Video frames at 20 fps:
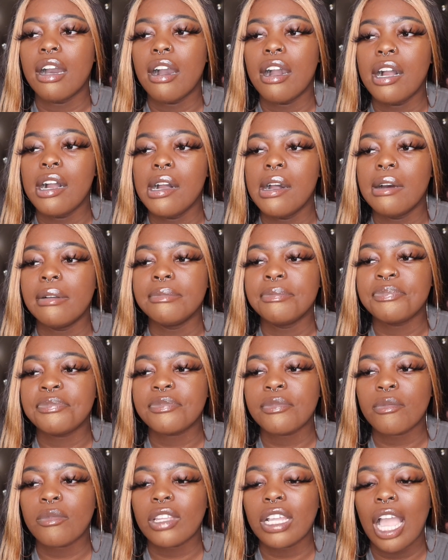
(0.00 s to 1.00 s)
Um,
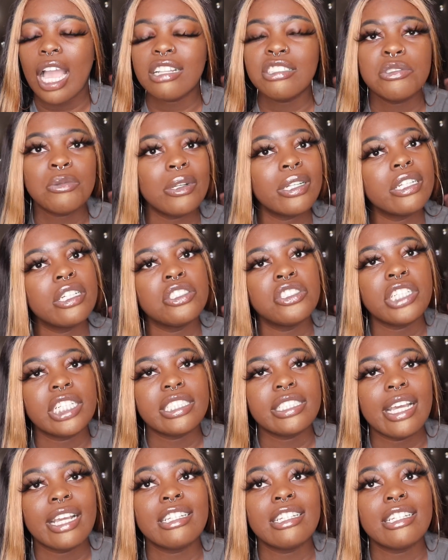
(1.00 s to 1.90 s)
I just want to address that